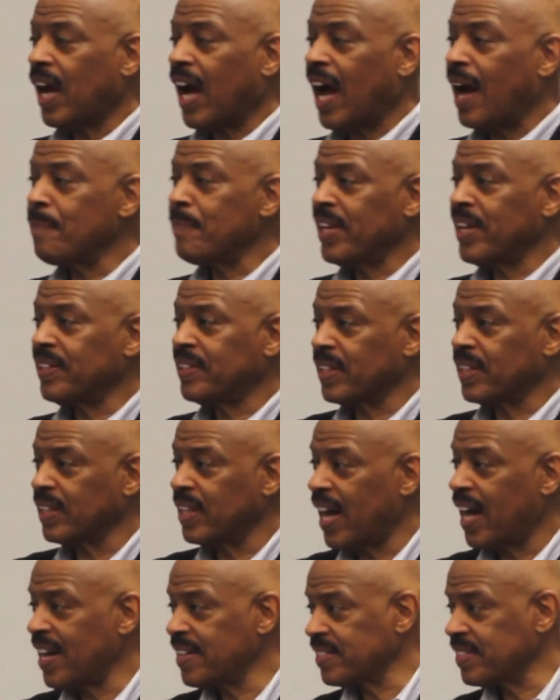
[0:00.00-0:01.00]
I made the
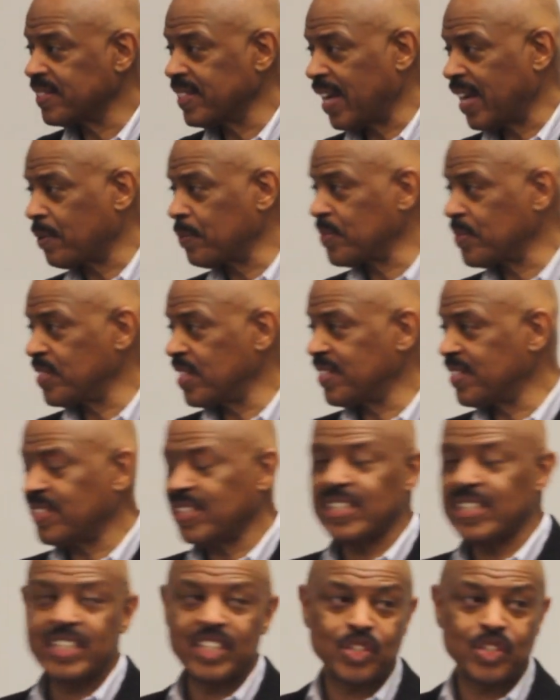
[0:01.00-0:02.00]
largest
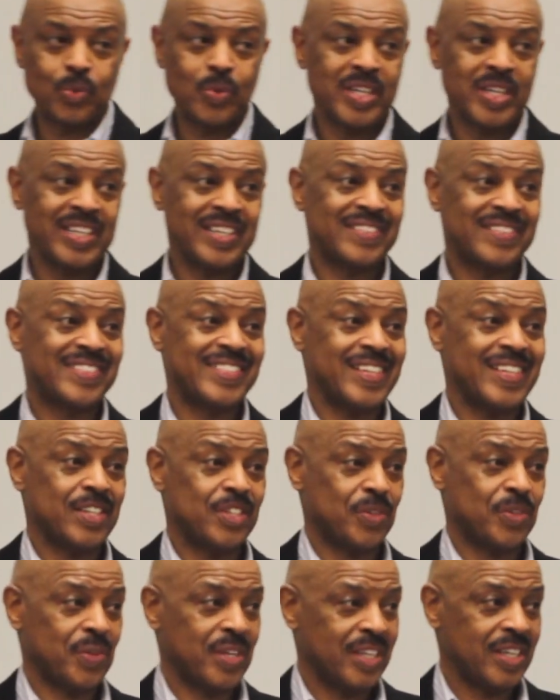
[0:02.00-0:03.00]
acquisition in the 20th
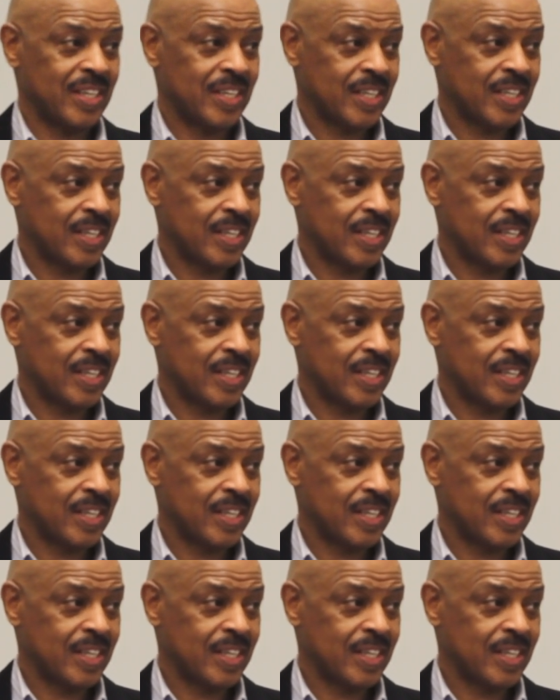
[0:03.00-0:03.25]
century